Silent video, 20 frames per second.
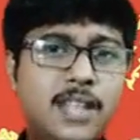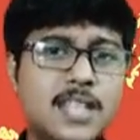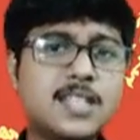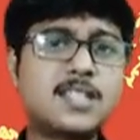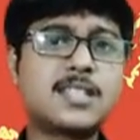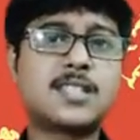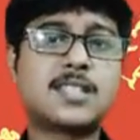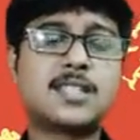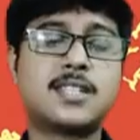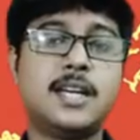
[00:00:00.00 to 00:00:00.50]

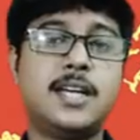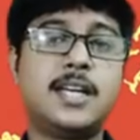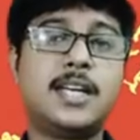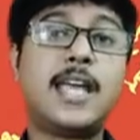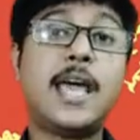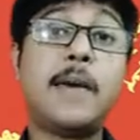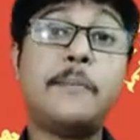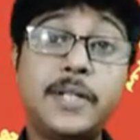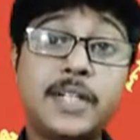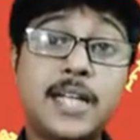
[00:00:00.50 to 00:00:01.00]
this
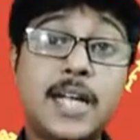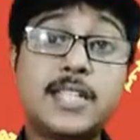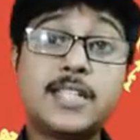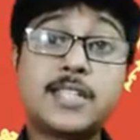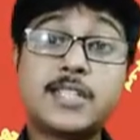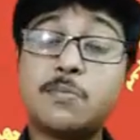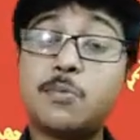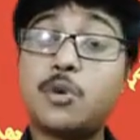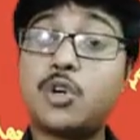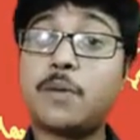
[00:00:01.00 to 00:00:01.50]

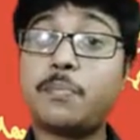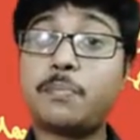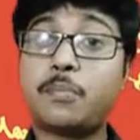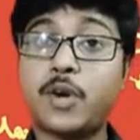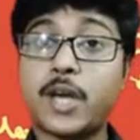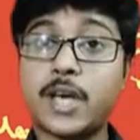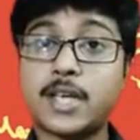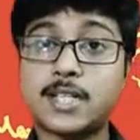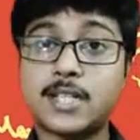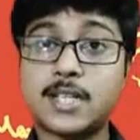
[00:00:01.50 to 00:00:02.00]
capitalist mode of
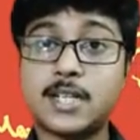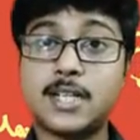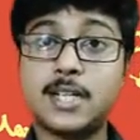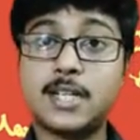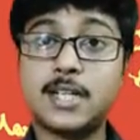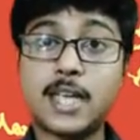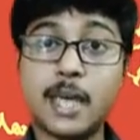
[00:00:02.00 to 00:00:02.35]
production,